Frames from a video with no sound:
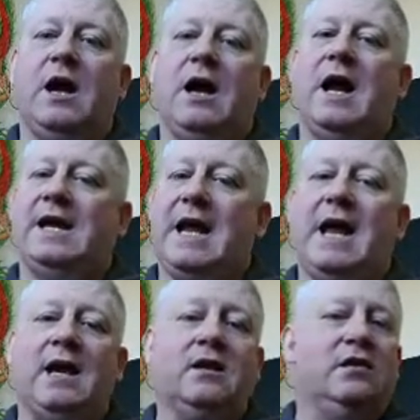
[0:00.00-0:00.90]

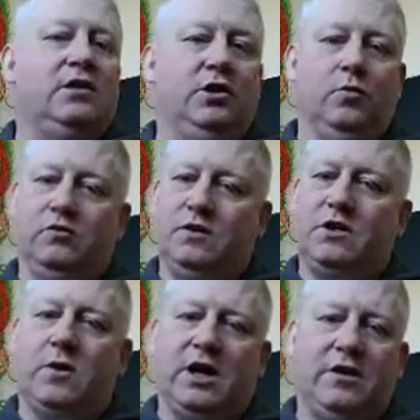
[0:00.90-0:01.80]
Again, you will
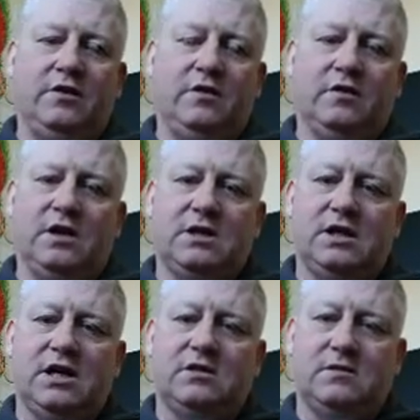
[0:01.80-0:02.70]
require
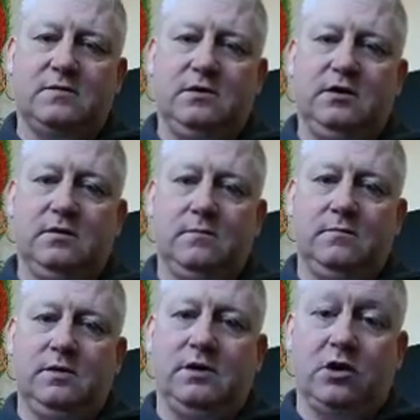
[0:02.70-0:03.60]
the